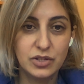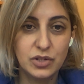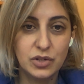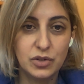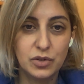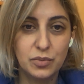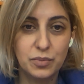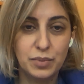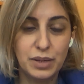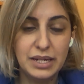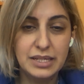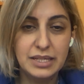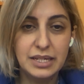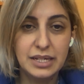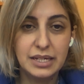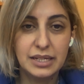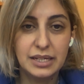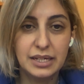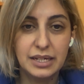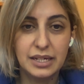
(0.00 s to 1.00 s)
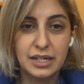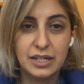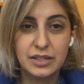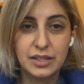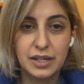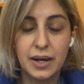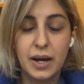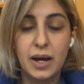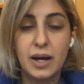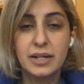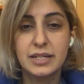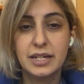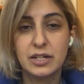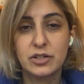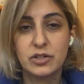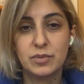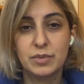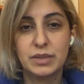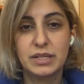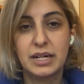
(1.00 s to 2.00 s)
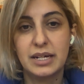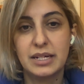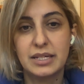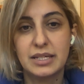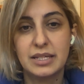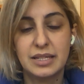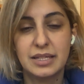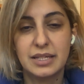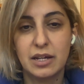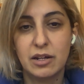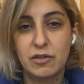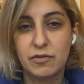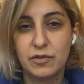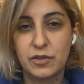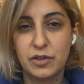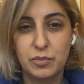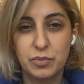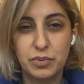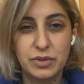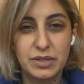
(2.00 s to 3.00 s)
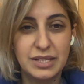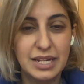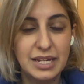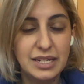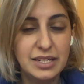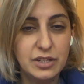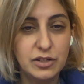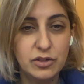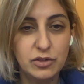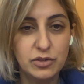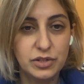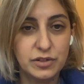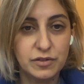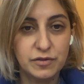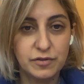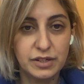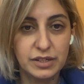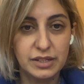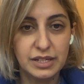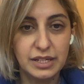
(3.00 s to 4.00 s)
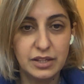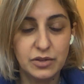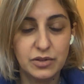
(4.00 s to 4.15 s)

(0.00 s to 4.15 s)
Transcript: So basically, the contact dermatitis itself could present a little differently.